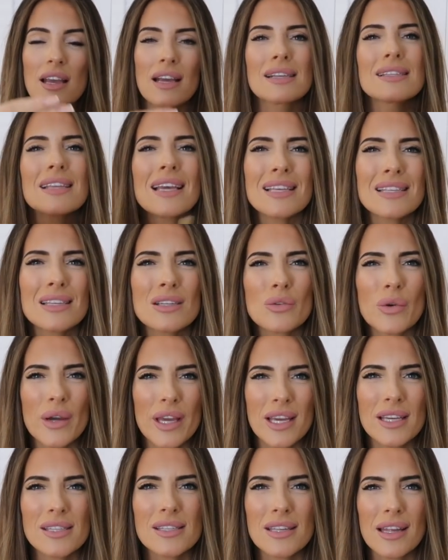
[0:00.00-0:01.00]
because it is
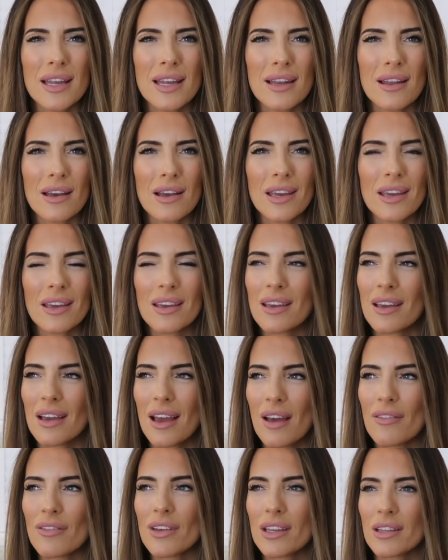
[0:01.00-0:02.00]
annoying, isn't it, like
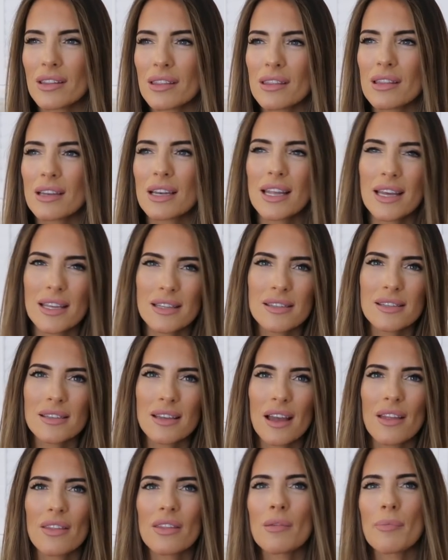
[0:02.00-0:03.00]
having the lids
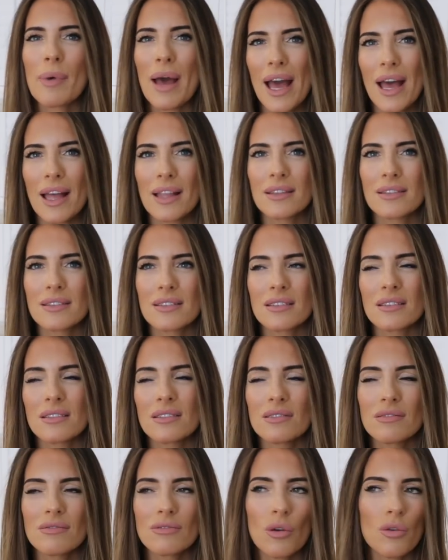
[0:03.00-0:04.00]
and the pans
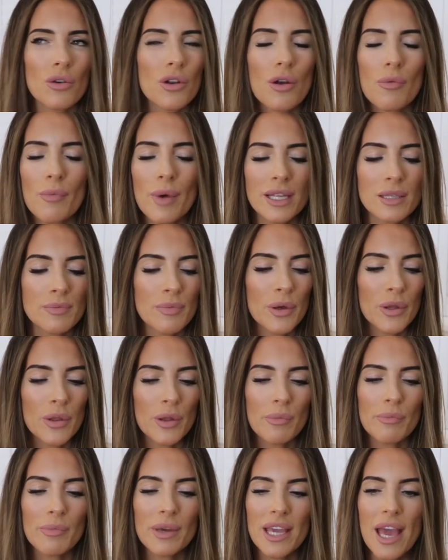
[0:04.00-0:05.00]
and not knowing where to put
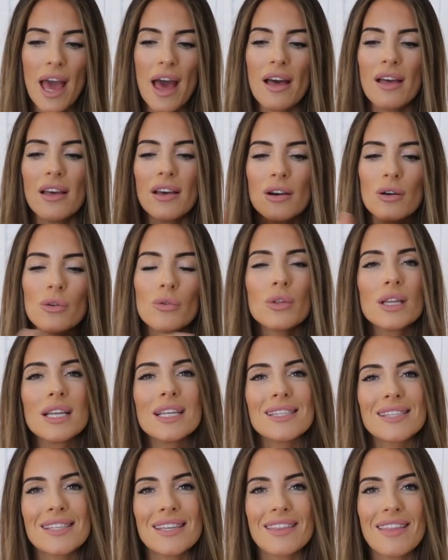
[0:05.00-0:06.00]
them. But yeah, all the
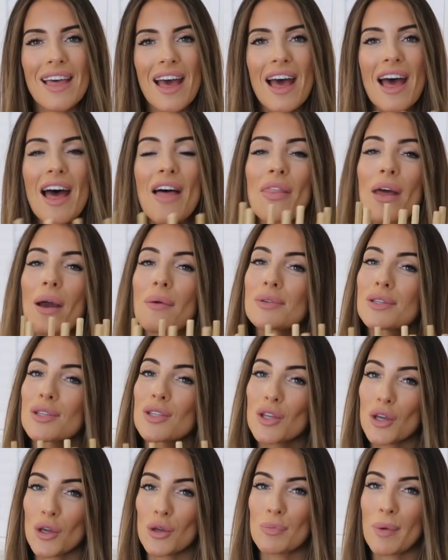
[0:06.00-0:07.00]
lids in there, and that was
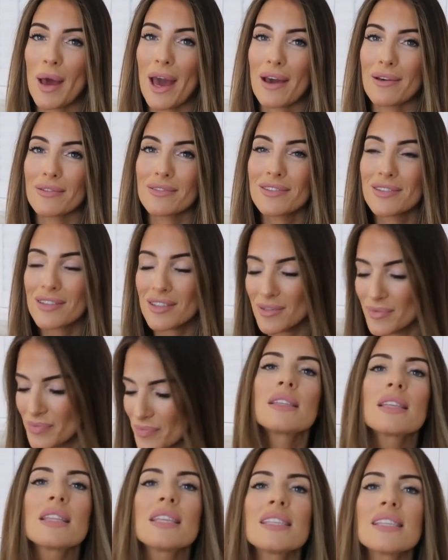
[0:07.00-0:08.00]
£2.
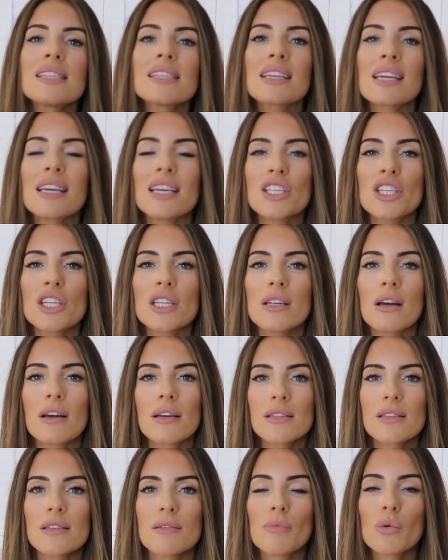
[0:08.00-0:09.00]
So this is a kitchen
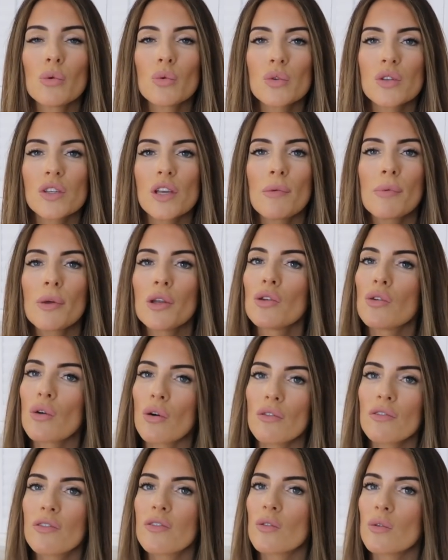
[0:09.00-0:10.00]
item also, but
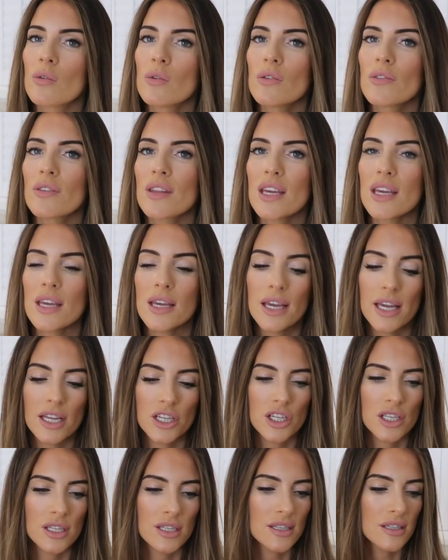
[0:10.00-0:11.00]
not for the
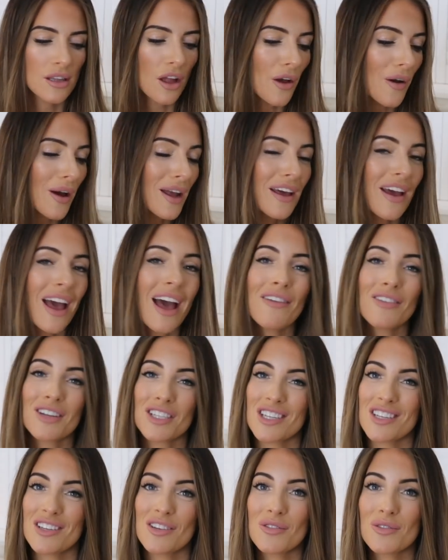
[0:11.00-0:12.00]
kitchen style, and I have
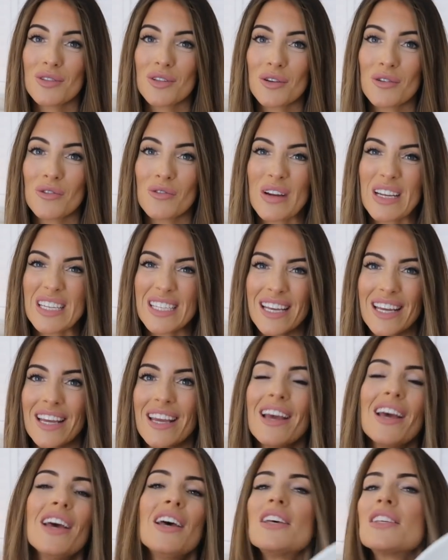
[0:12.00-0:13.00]
actually used it
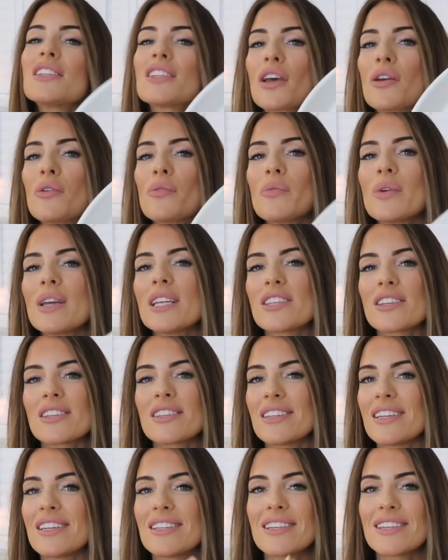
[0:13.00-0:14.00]
already. So we
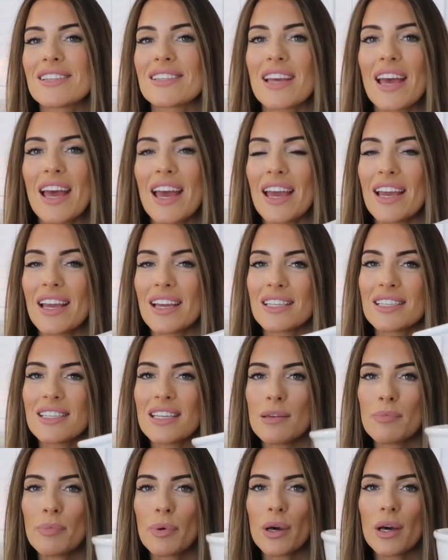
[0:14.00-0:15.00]
just needed a
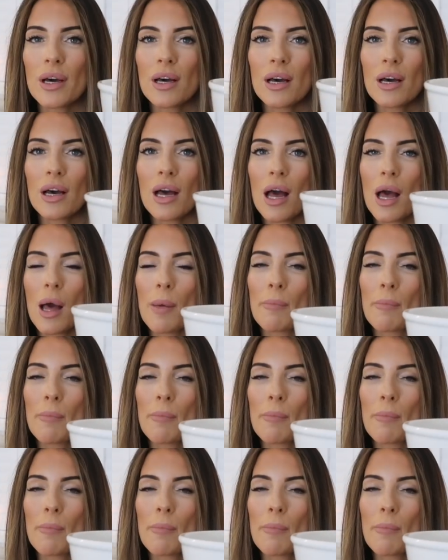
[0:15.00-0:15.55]
deeper